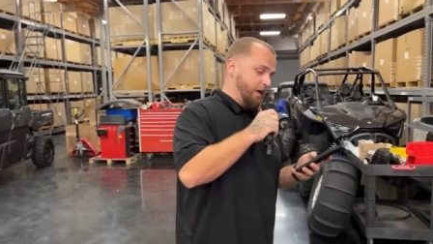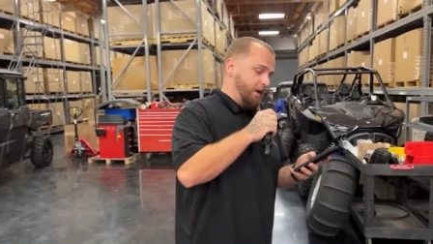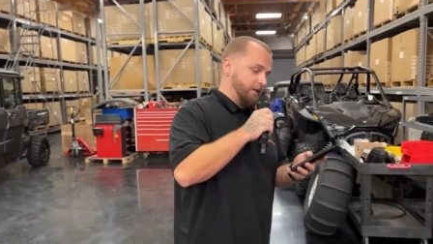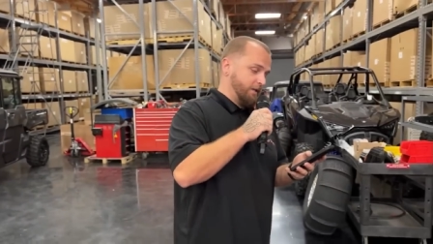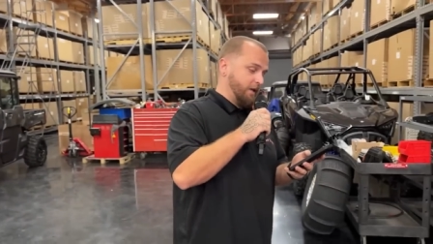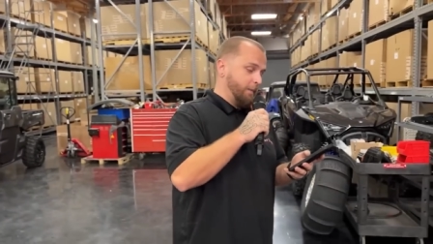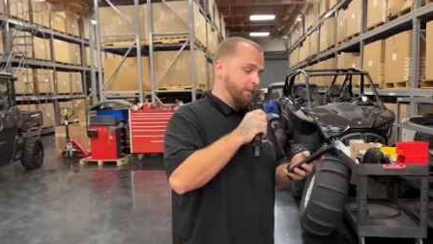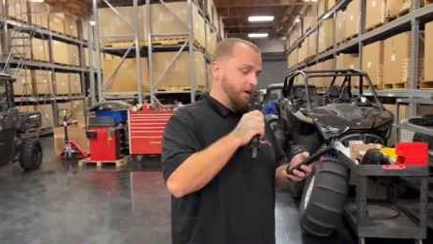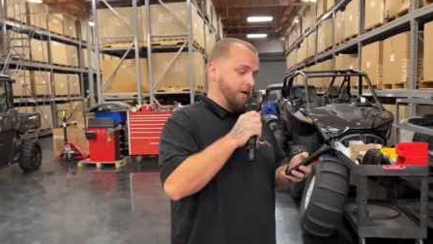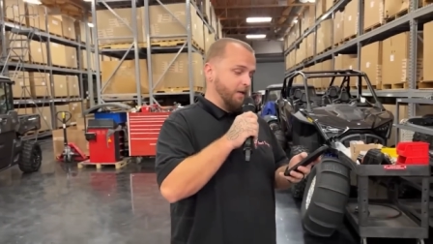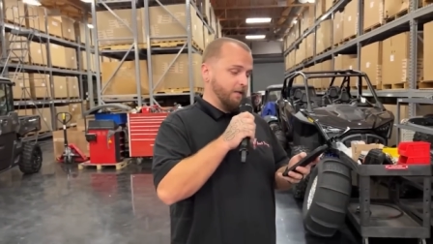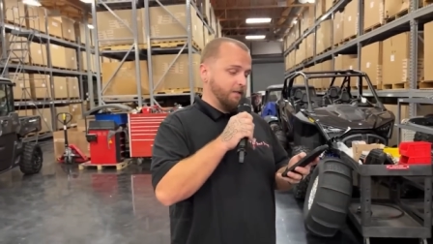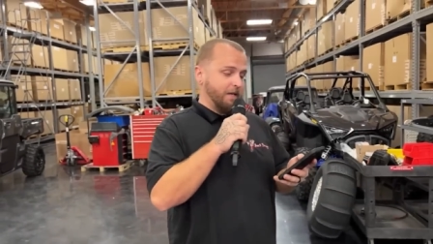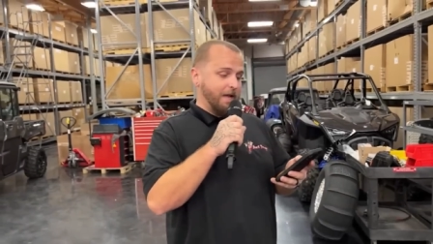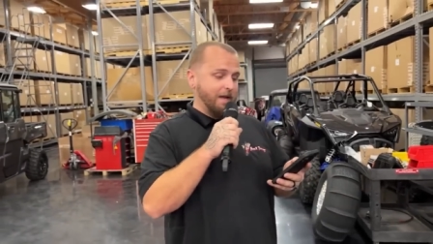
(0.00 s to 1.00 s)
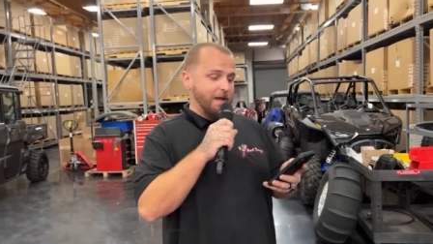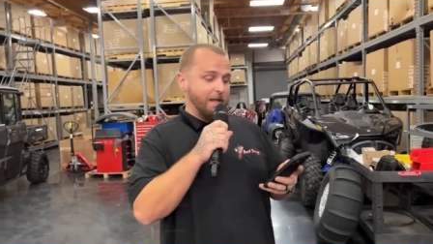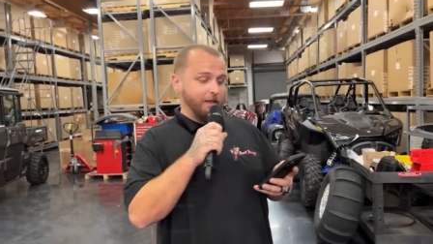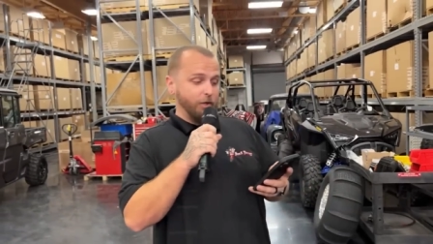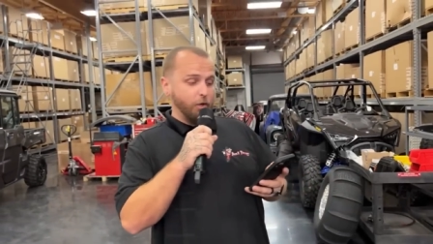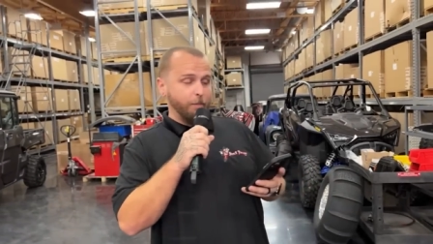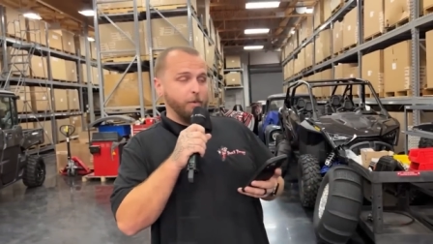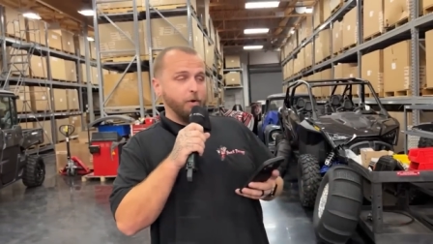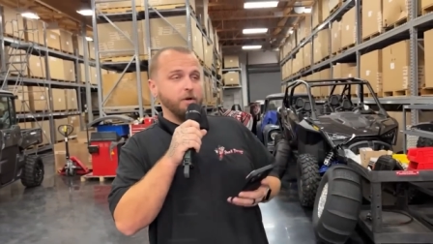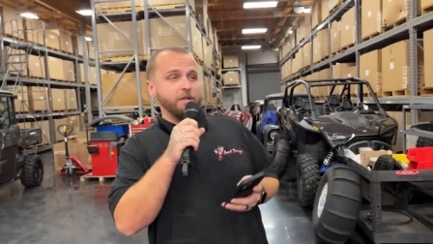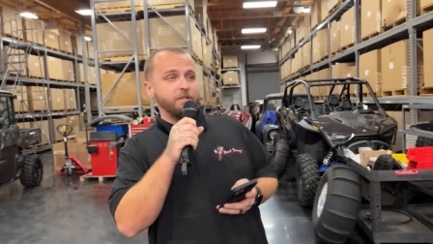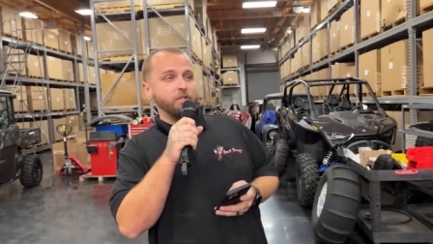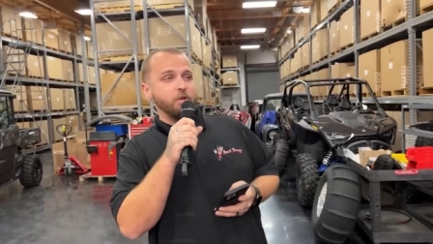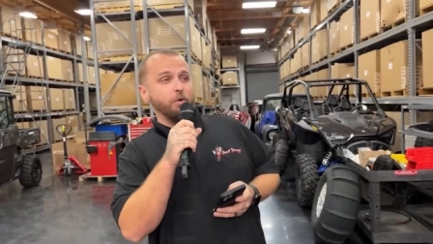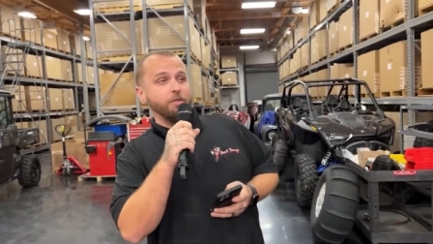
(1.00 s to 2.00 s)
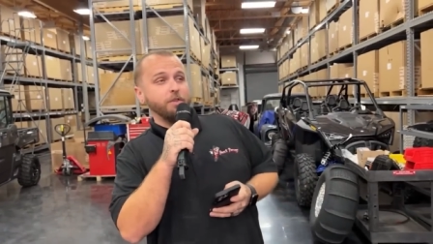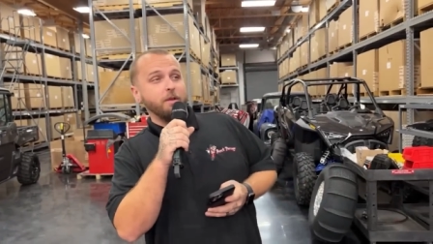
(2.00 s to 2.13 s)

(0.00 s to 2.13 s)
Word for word: somebody said a little birdie told